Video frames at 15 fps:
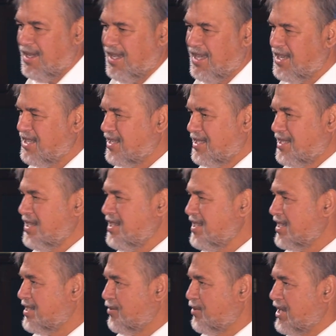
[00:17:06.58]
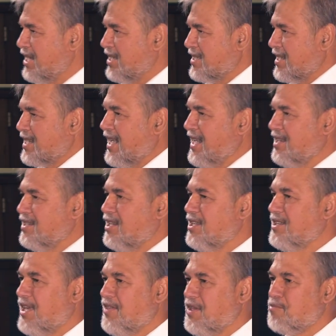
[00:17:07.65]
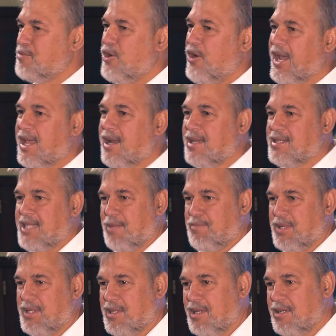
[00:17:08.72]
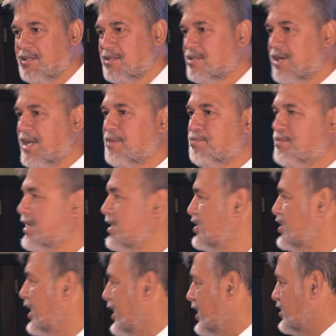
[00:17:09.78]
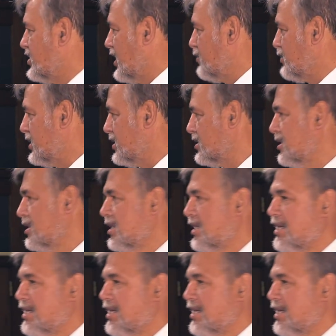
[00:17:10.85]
And nothing miraculous happened. No great big change happened.